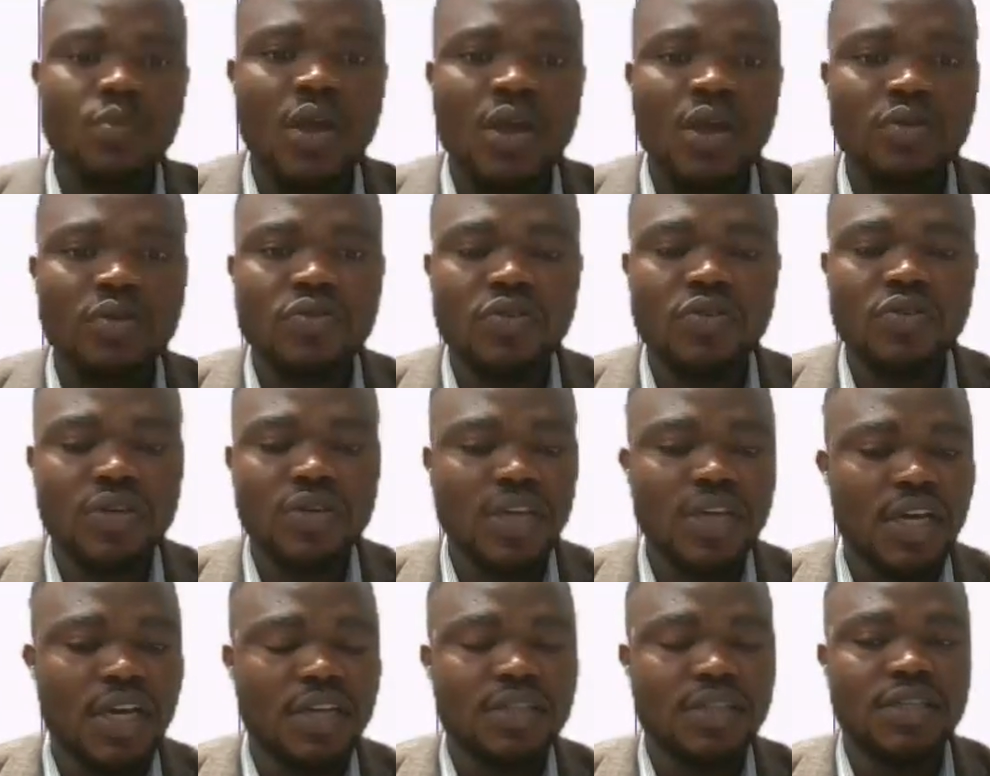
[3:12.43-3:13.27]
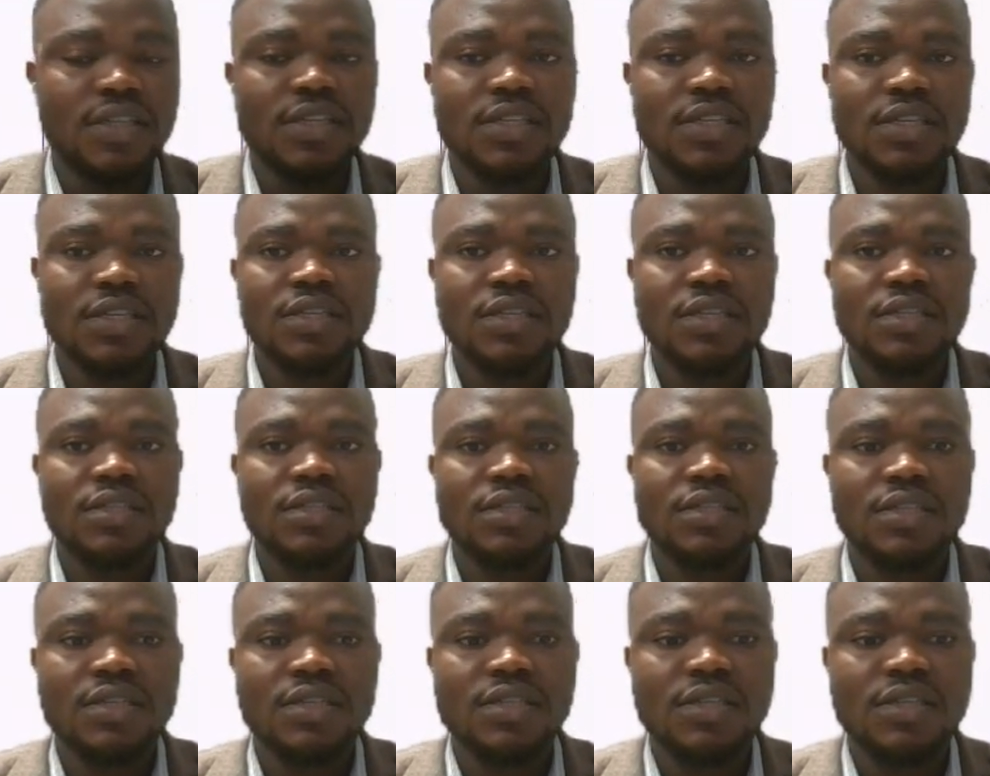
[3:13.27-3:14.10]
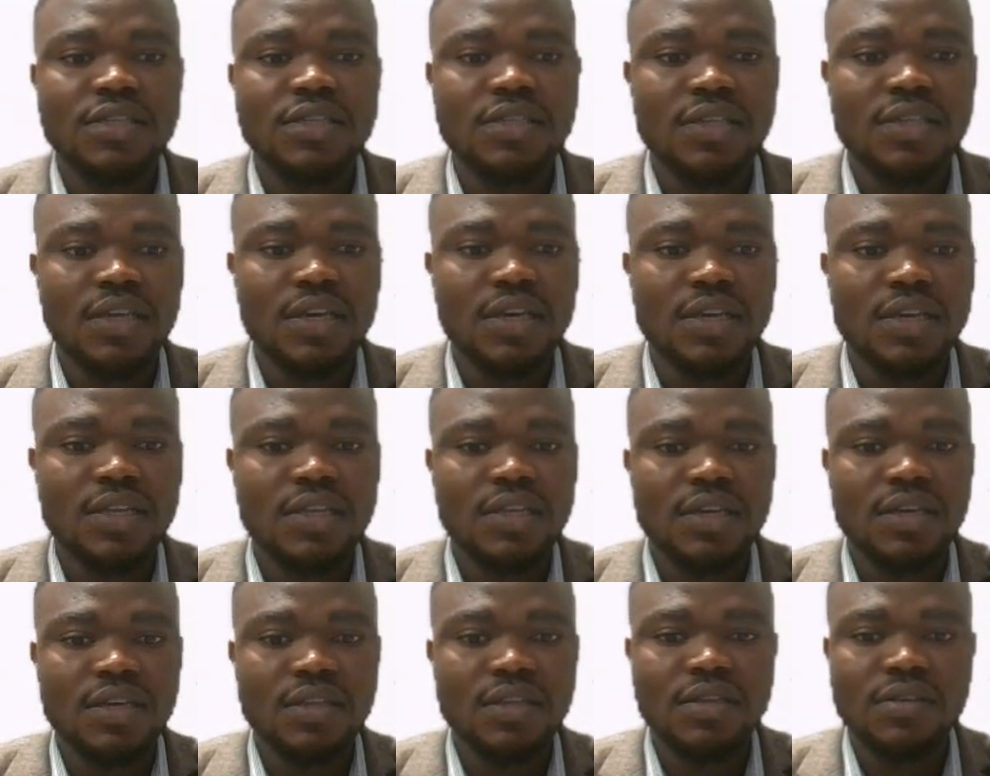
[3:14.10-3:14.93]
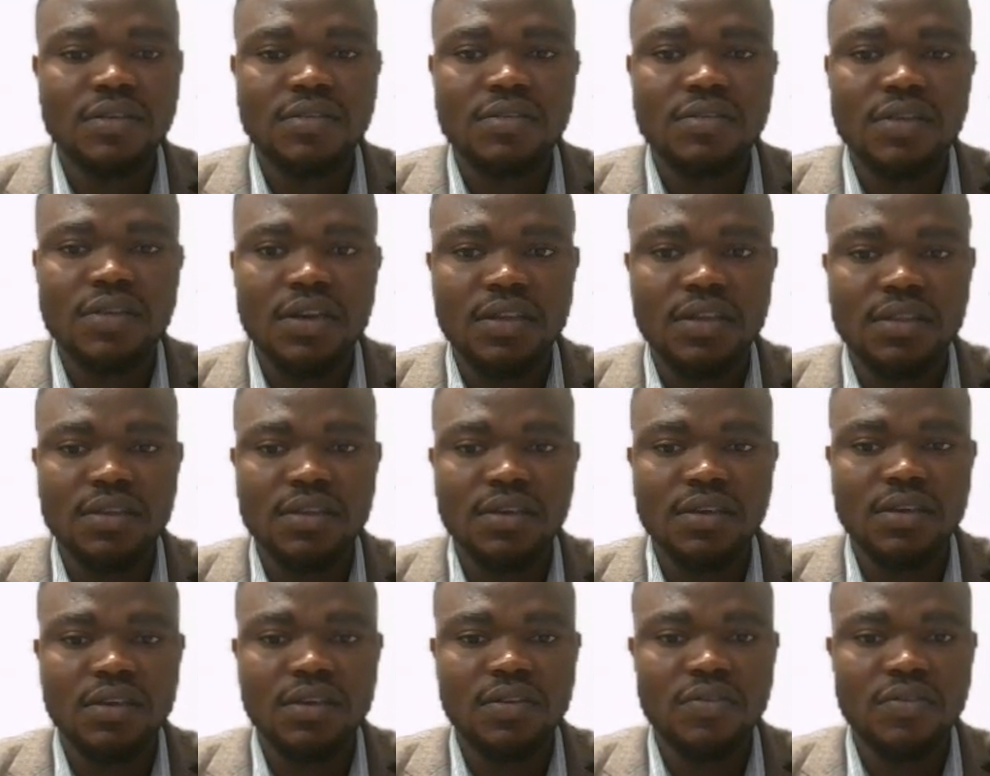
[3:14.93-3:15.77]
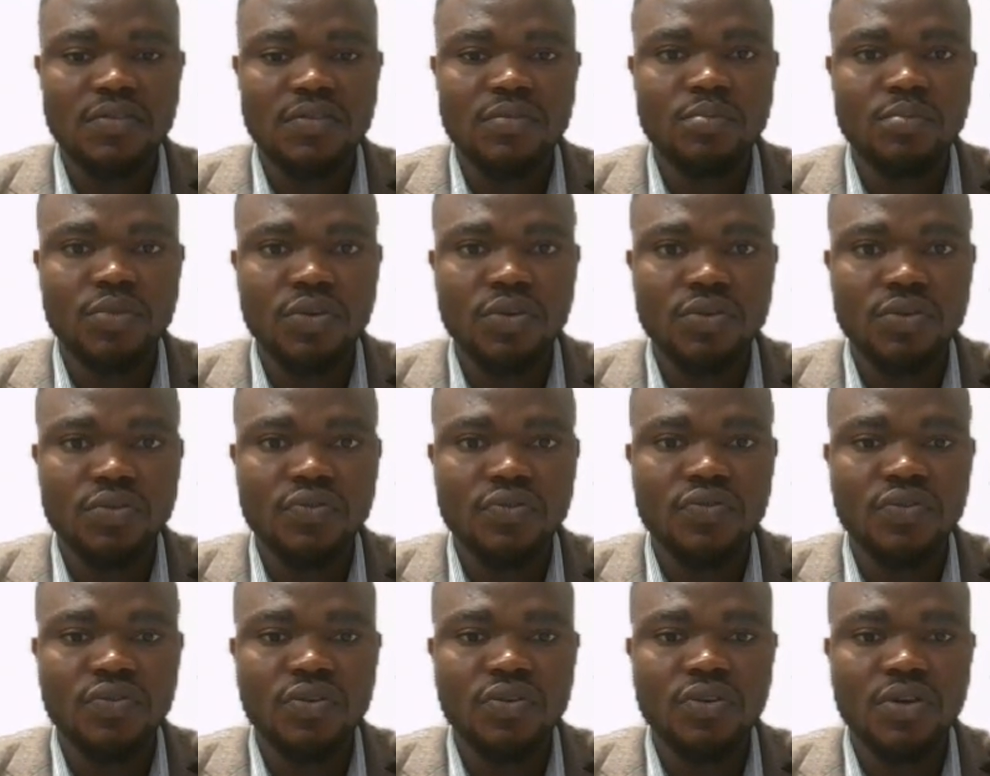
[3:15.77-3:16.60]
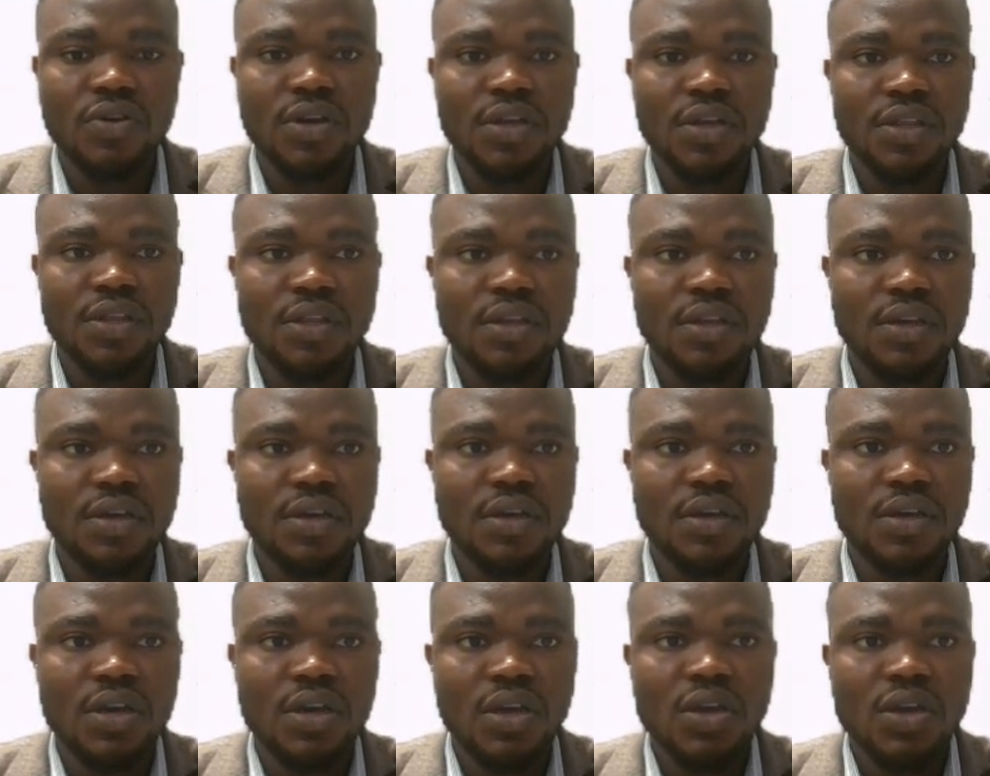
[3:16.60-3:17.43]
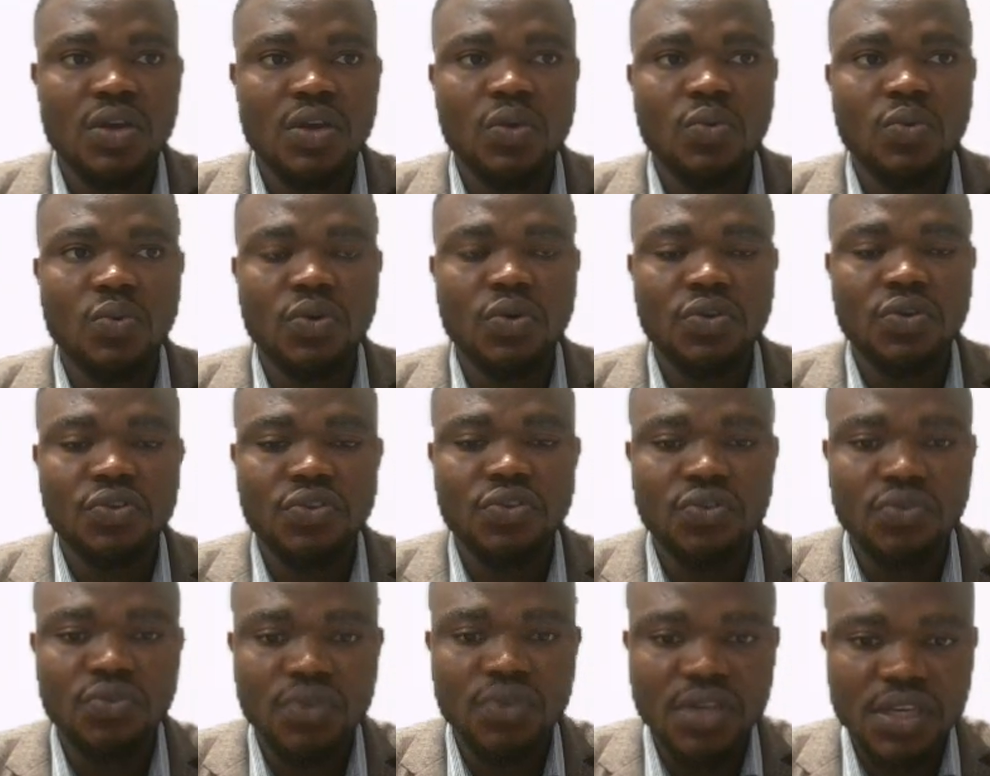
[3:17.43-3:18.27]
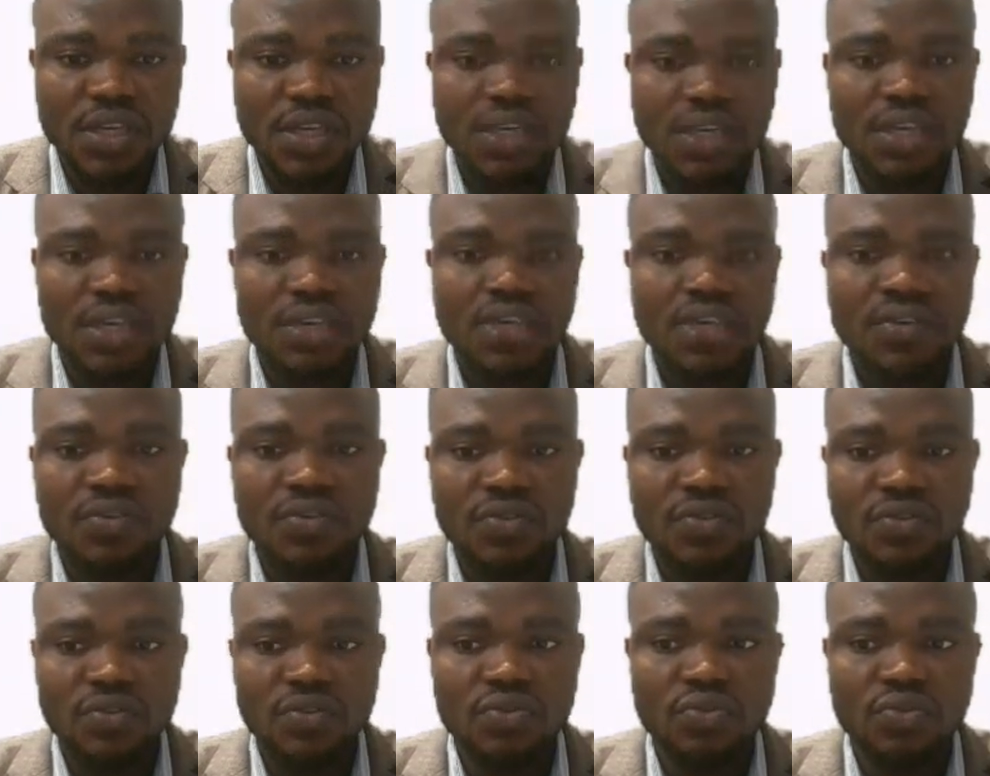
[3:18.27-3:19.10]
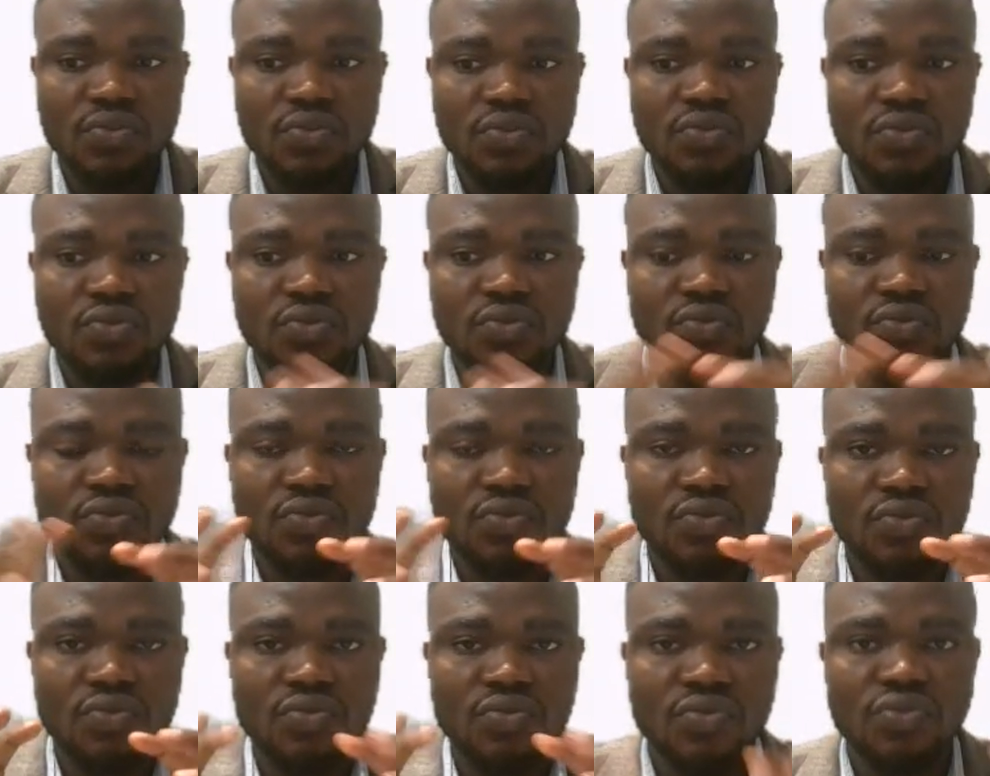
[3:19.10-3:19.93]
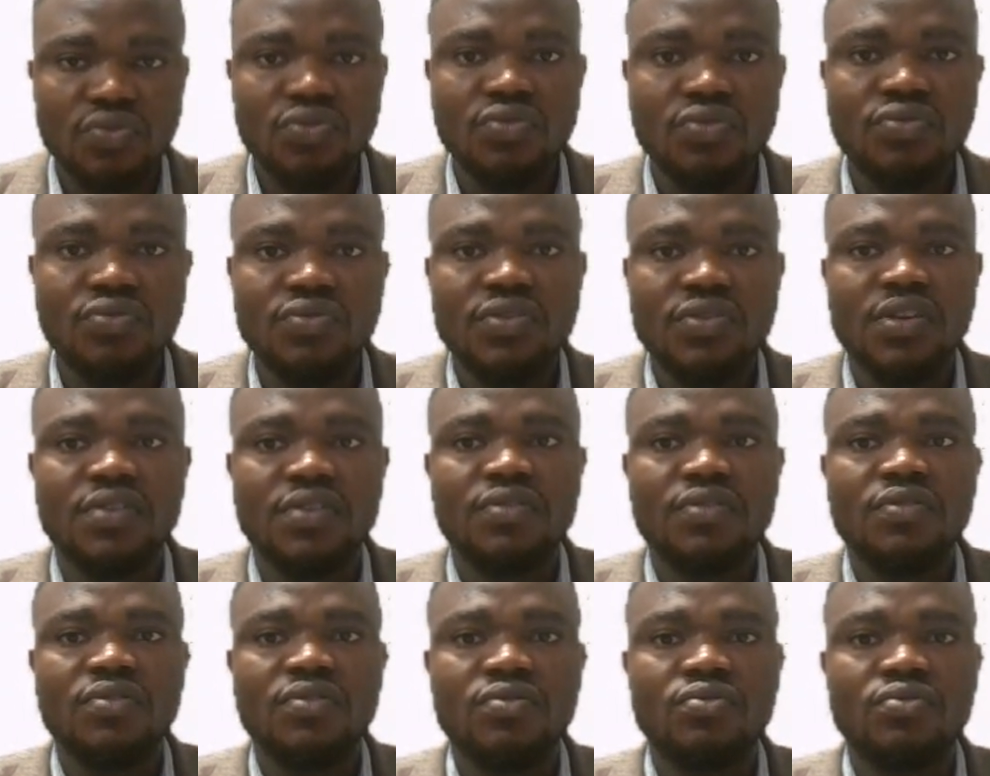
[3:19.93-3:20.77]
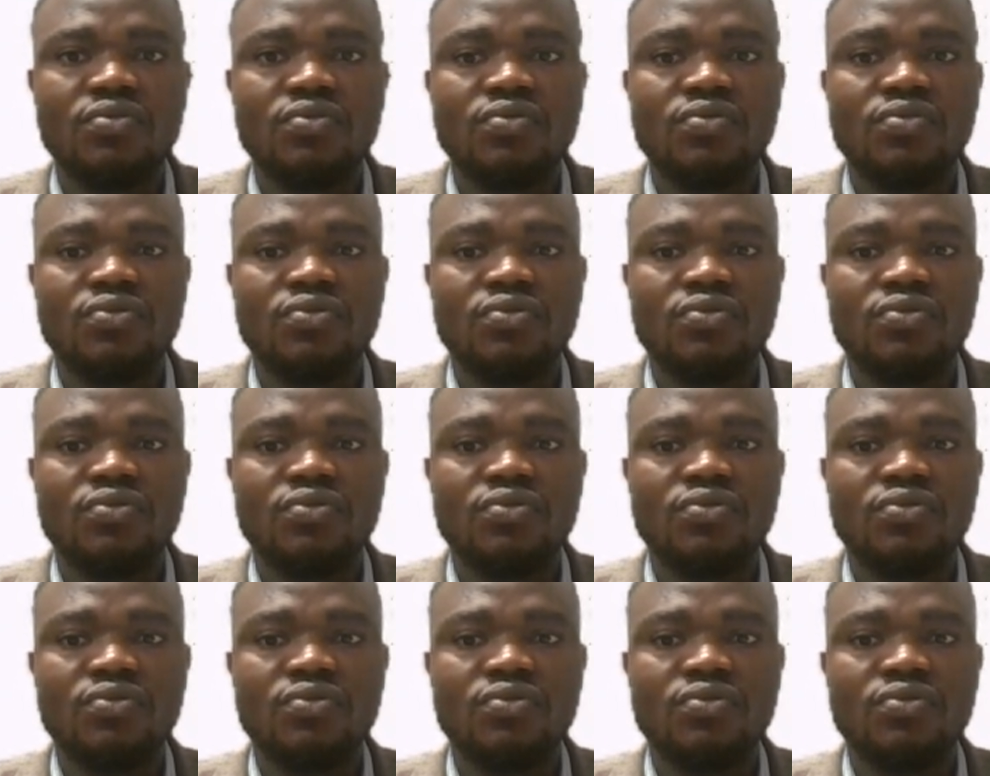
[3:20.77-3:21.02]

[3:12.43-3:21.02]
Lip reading: So yeah, this is it, and I think it's beautiful, and we want your kids to use this to